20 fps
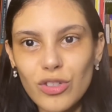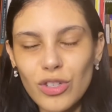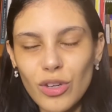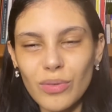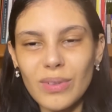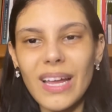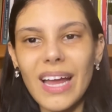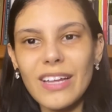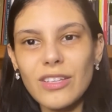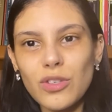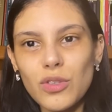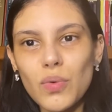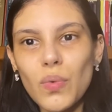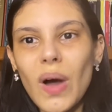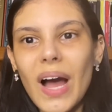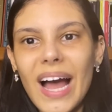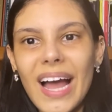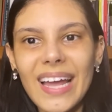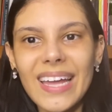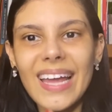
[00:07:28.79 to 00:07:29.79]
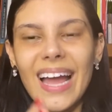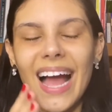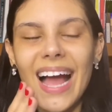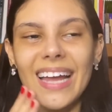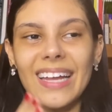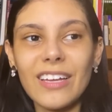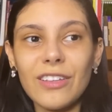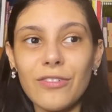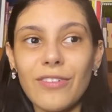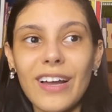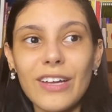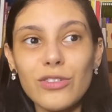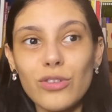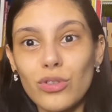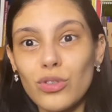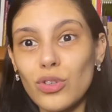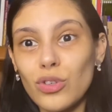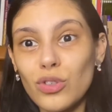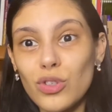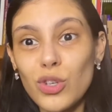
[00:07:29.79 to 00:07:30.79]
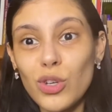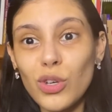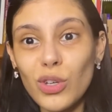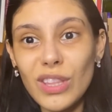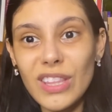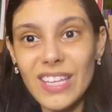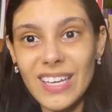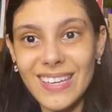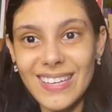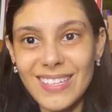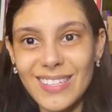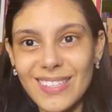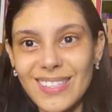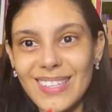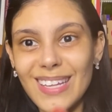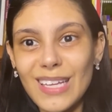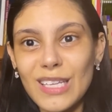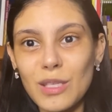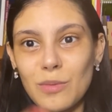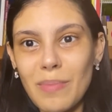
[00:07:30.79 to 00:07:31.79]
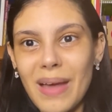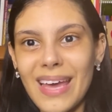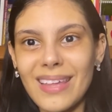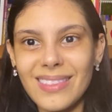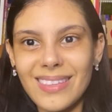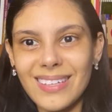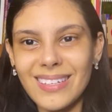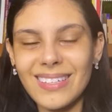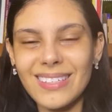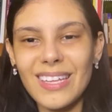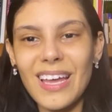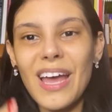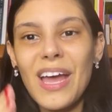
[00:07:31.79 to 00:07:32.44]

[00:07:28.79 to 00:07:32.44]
So that's why I advise you to do this method